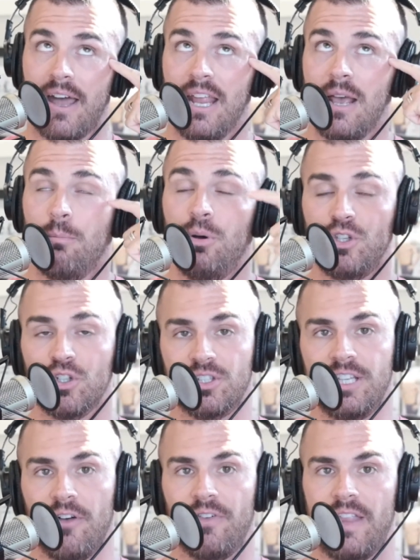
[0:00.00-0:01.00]
Put
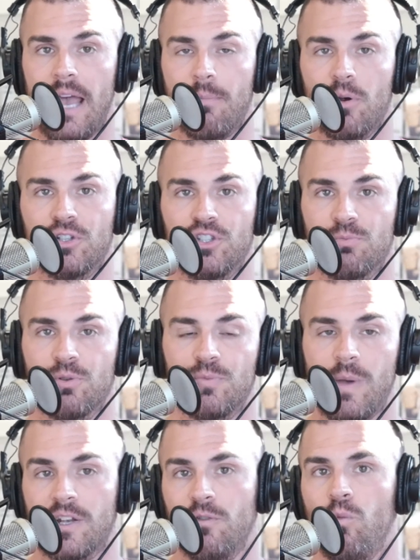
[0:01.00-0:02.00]
yourself in that person's
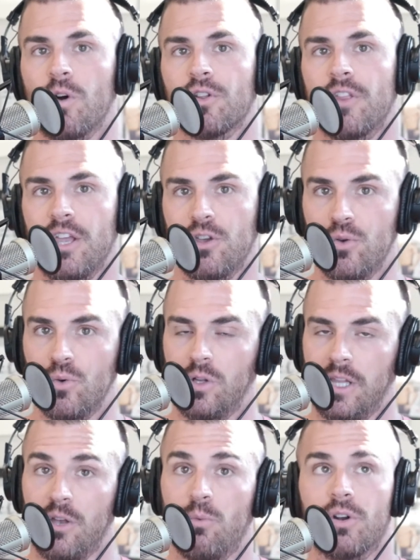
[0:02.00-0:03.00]
perspective. What are they
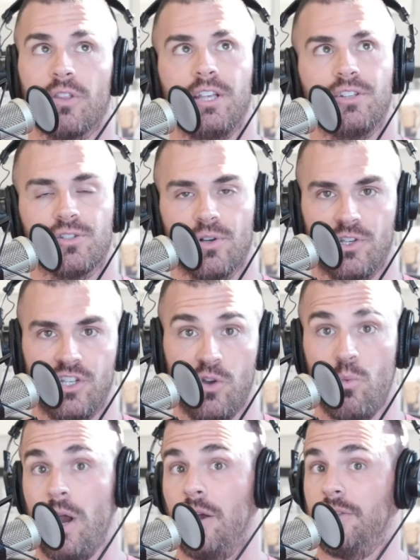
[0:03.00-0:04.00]
Googling? What are they searching?
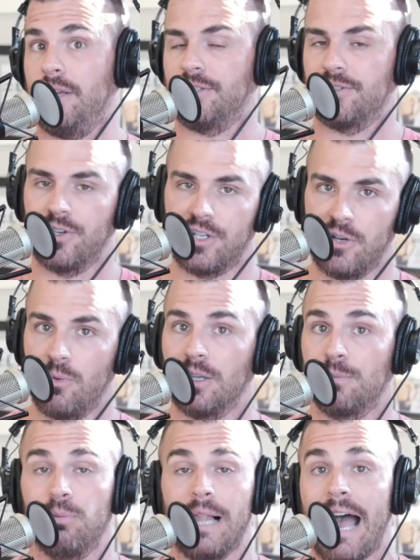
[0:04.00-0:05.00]
Where are they searching?
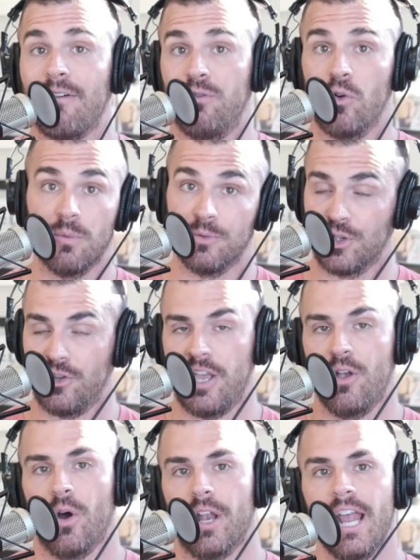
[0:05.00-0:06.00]
What platforms are they
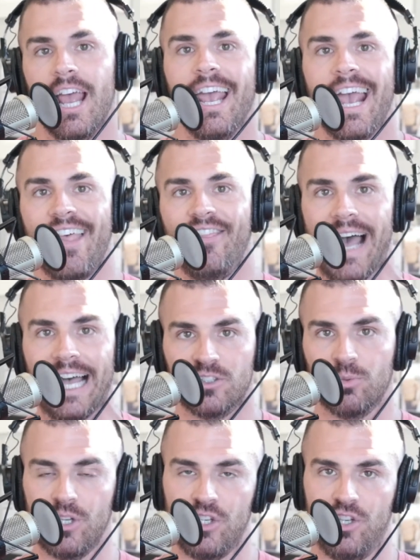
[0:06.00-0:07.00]
on? And that's
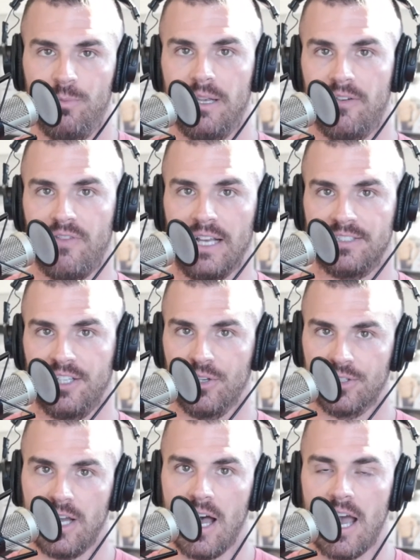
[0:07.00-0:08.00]
where you should be investing your
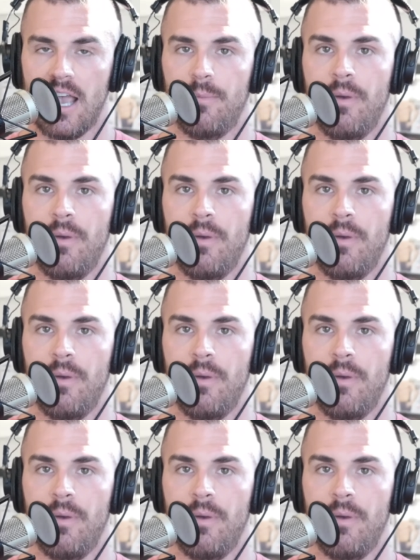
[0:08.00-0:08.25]
time,